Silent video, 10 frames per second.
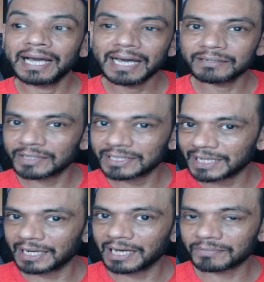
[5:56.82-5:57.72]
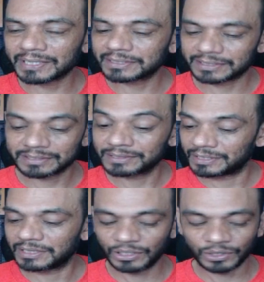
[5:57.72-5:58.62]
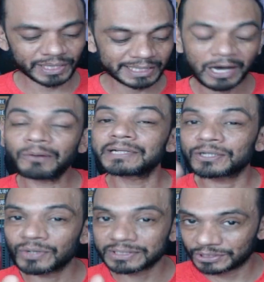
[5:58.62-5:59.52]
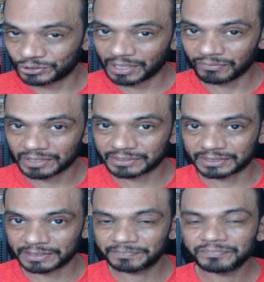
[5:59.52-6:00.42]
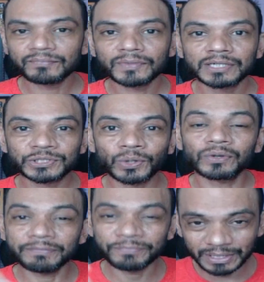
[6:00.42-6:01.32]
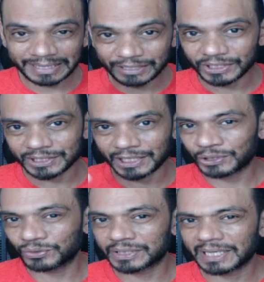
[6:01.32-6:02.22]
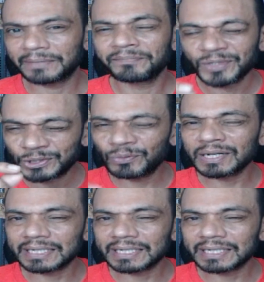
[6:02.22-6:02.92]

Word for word: And when the alarm rings, look at how many questions you have answered. So if you continuously do that, you will